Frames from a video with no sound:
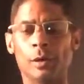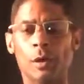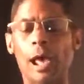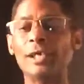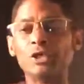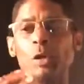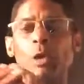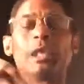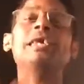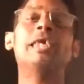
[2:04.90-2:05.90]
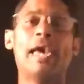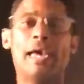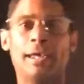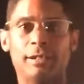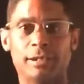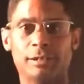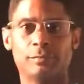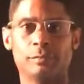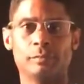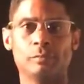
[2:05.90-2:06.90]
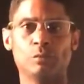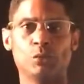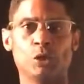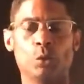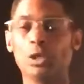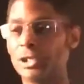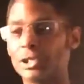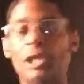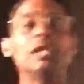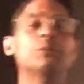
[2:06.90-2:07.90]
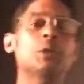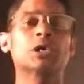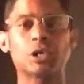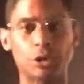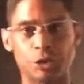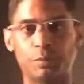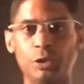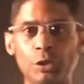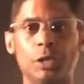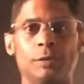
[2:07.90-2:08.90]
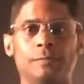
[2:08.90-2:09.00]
I saw what he has, which is Influx Entrepreneur.